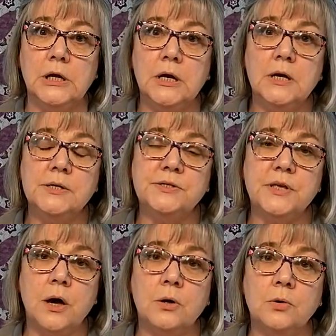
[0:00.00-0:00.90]

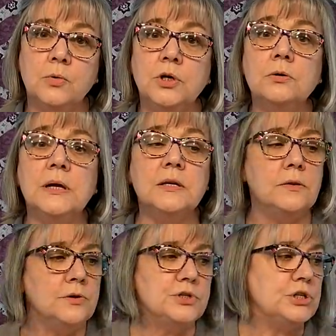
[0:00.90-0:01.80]
So you can, there's
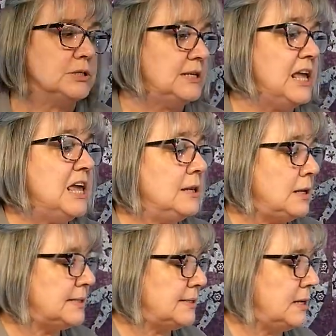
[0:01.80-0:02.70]
just in this,
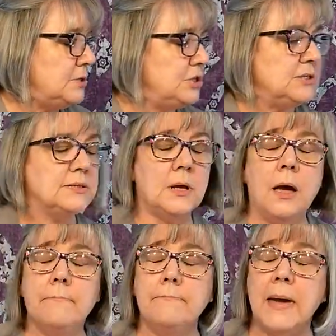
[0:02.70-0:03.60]
it's just
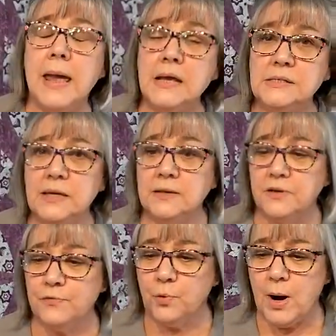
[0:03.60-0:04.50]
amazing the
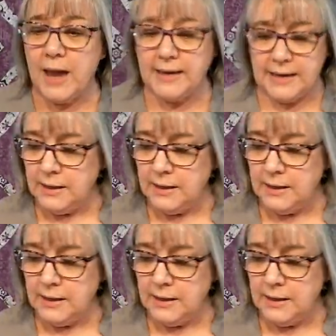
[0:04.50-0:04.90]
variety.